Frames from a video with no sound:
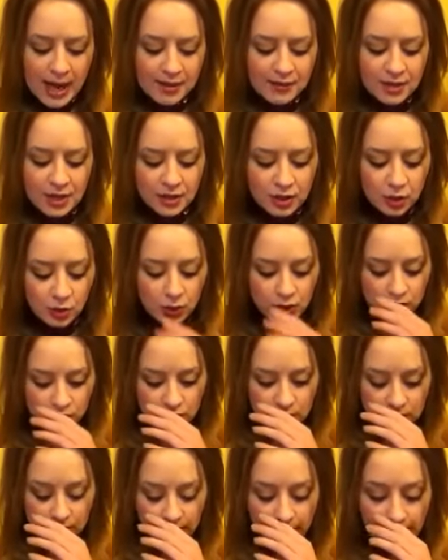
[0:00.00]
have another
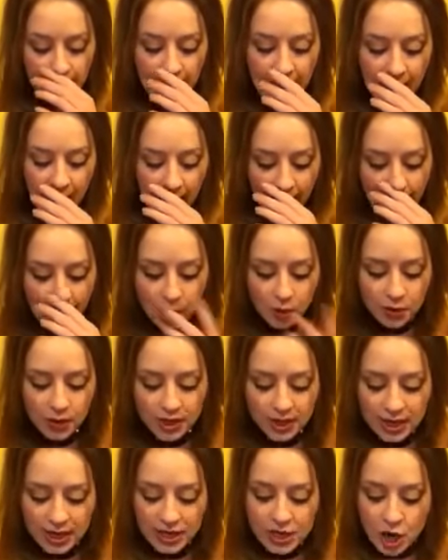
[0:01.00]
question here. How
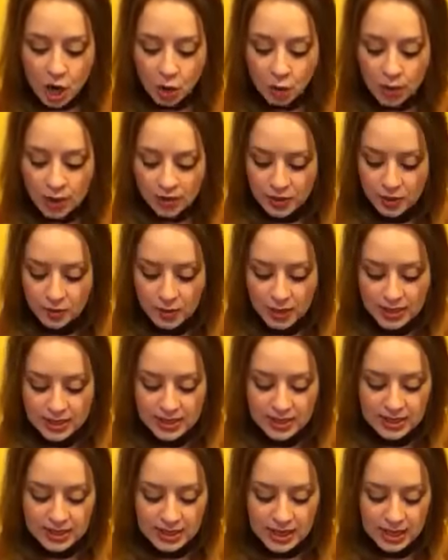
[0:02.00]
can I know whether my
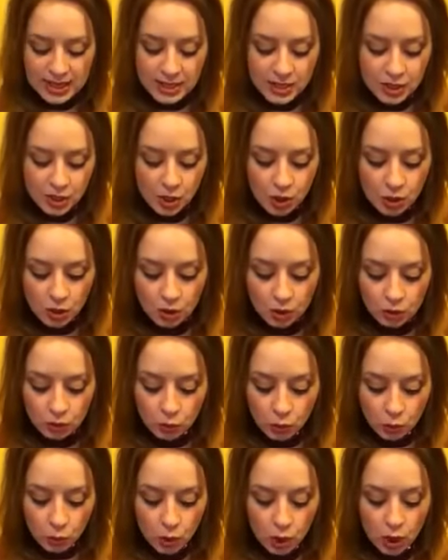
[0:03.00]
skin tone
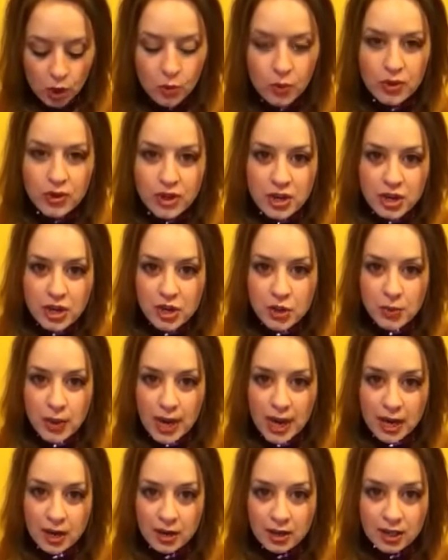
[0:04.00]
will work with a new
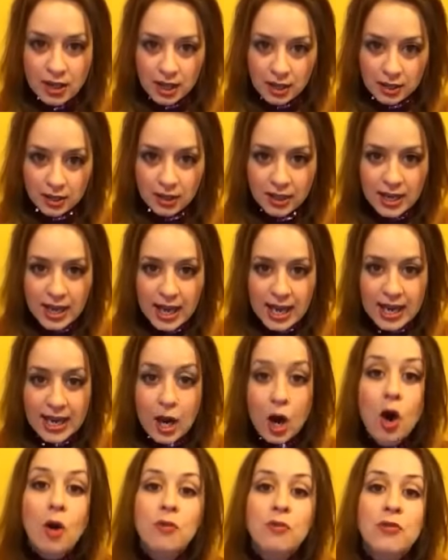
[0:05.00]
hair color?
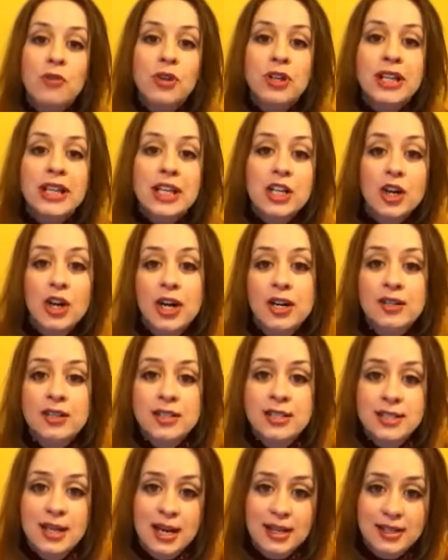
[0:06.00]
Now, hopefully your
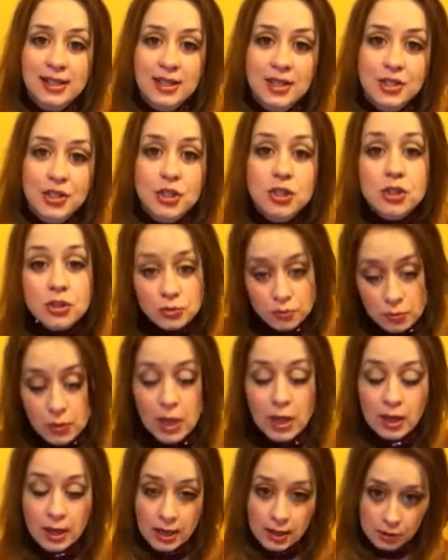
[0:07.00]
hairstylist,
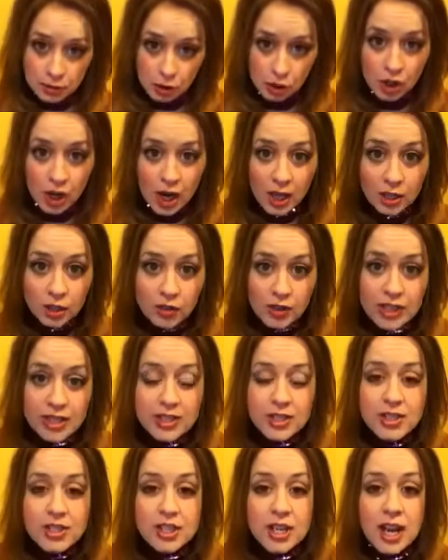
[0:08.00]
your
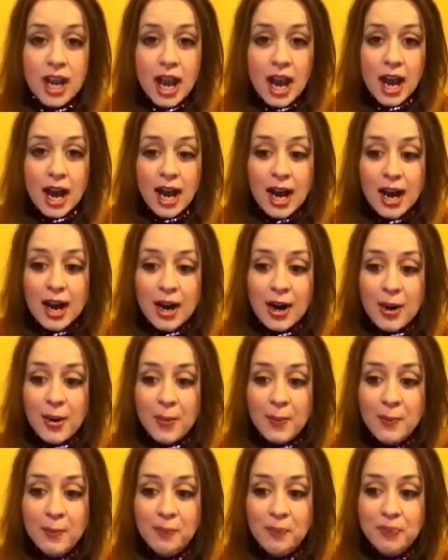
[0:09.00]
colorist,
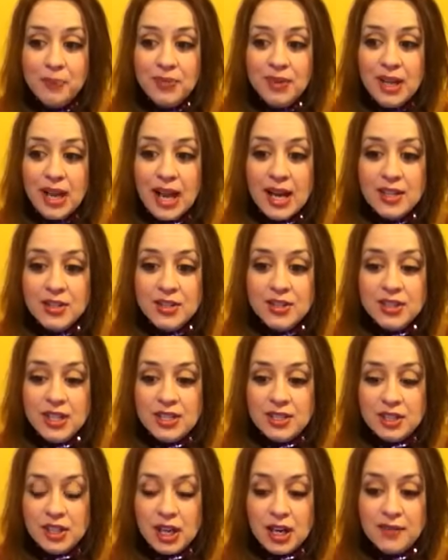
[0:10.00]

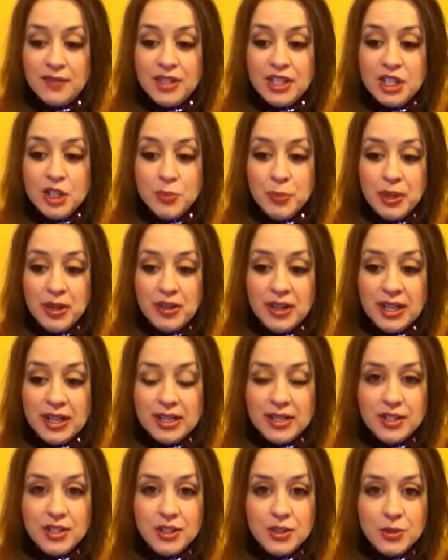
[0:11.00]
has a lot of
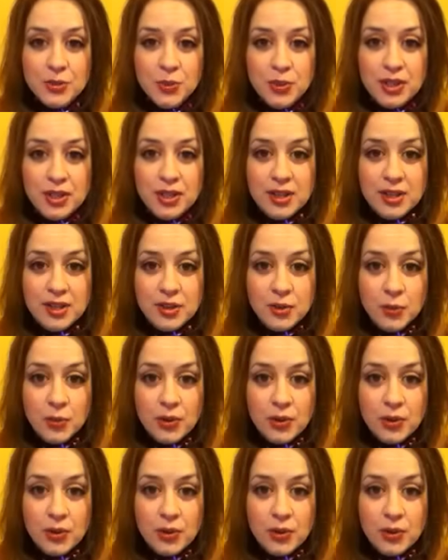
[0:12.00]
experience with